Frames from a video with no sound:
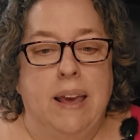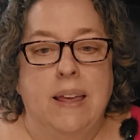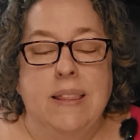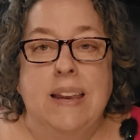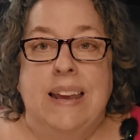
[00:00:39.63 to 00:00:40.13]

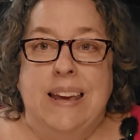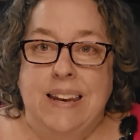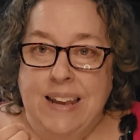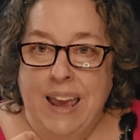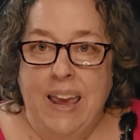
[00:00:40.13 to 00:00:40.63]
and then
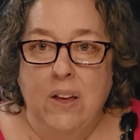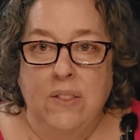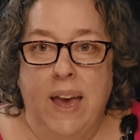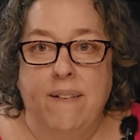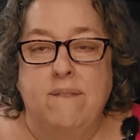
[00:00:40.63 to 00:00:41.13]
inhale
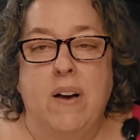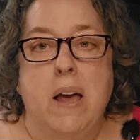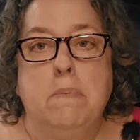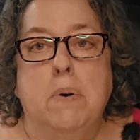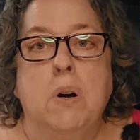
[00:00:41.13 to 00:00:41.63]
that
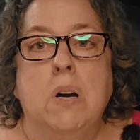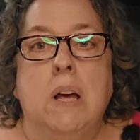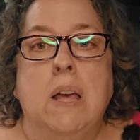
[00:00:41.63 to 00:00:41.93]
fiber,